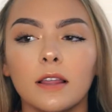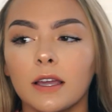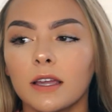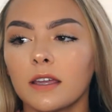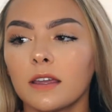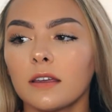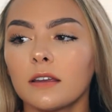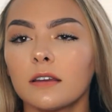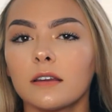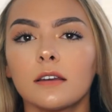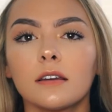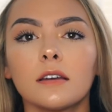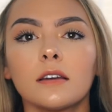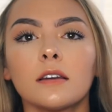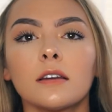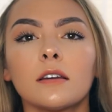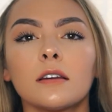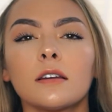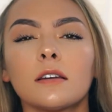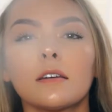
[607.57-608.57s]
Like,
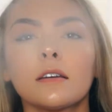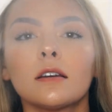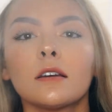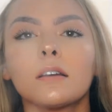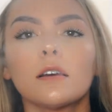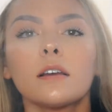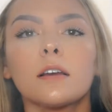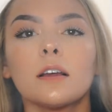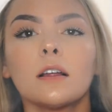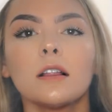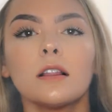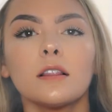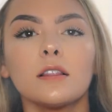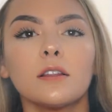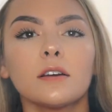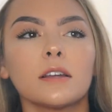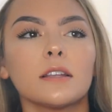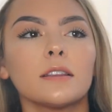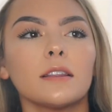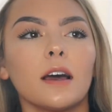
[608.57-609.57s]

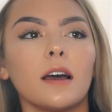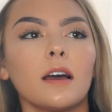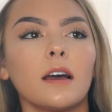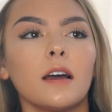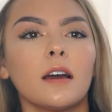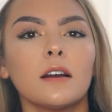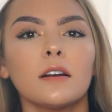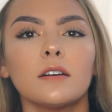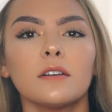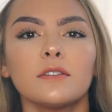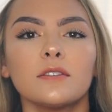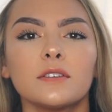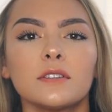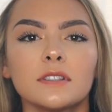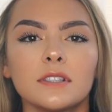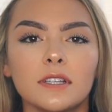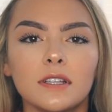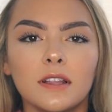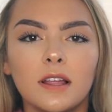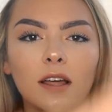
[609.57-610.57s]
look at that. I don't know if you can see